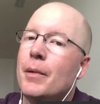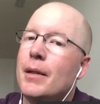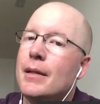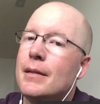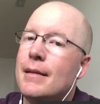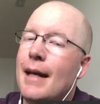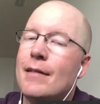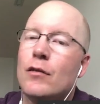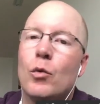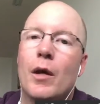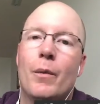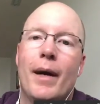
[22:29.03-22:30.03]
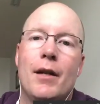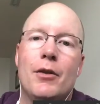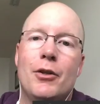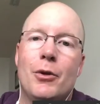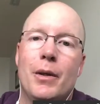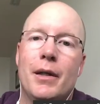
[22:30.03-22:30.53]
that's one way to
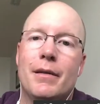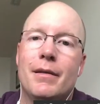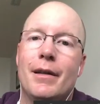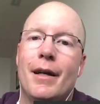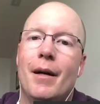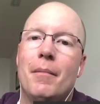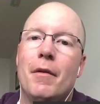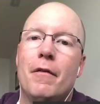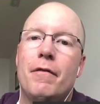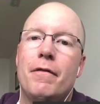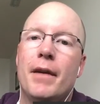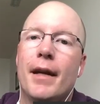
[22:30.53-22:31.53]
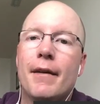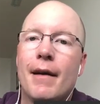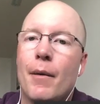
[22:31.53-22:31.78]
do it. Figure